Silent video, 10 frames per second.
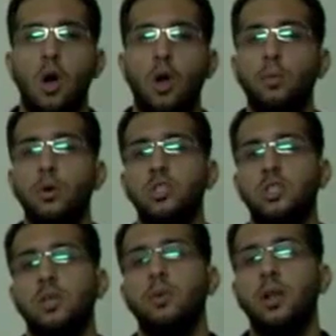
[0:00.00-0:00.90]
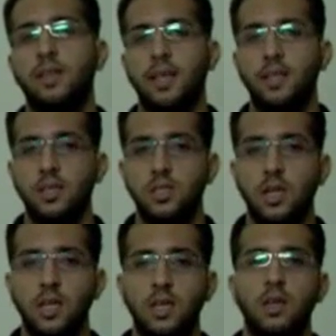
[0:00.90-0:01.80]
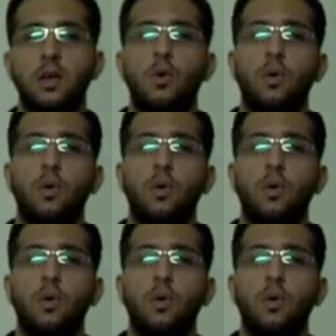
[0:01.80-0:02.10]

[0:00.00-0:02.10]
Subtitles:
almost simultaneously